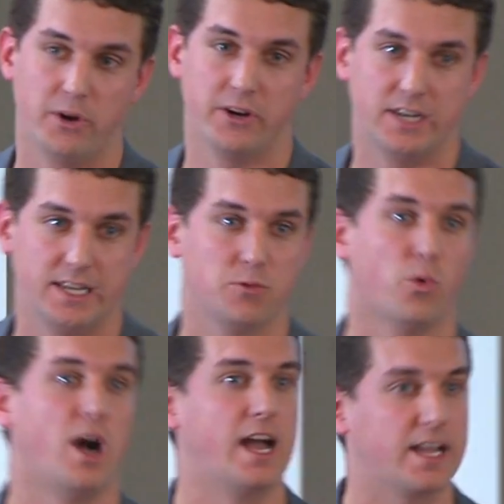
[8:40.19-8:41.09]
marketing,
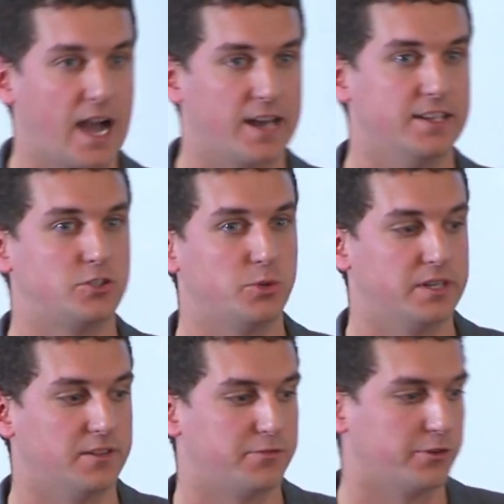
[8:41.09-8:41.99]
why I got into
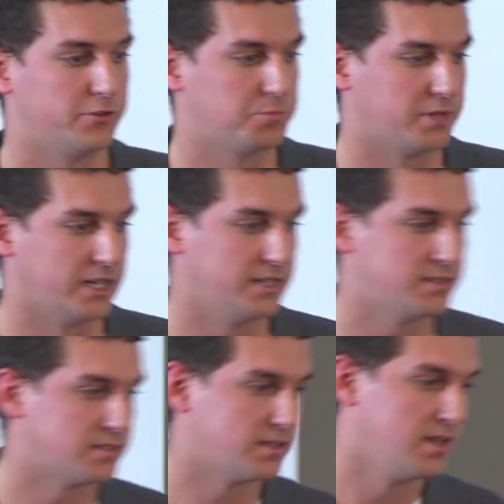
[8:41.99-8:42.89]
it in the first
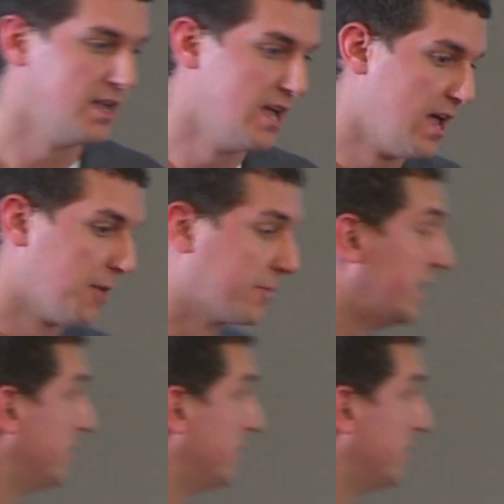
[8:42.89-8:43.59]
place. I'm going